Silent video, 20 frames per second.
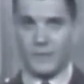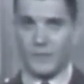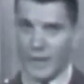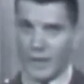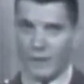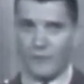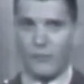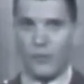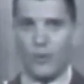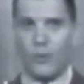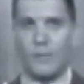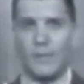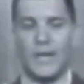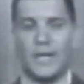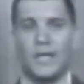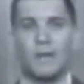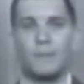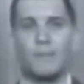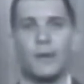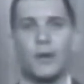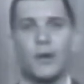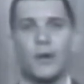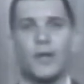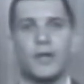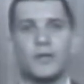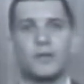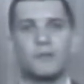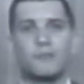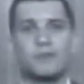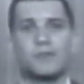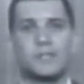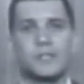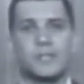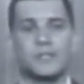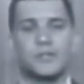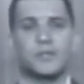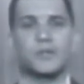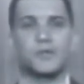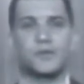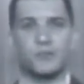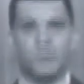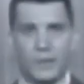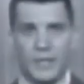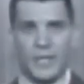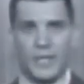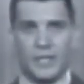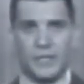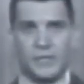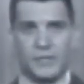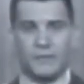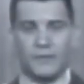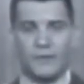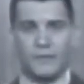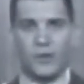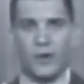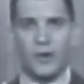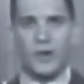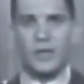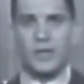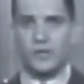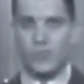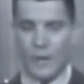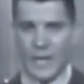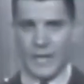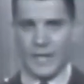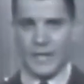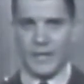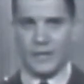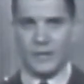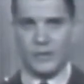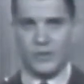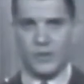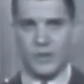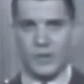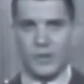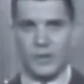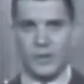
Therefore, by comparing the resistance readings of the various windings,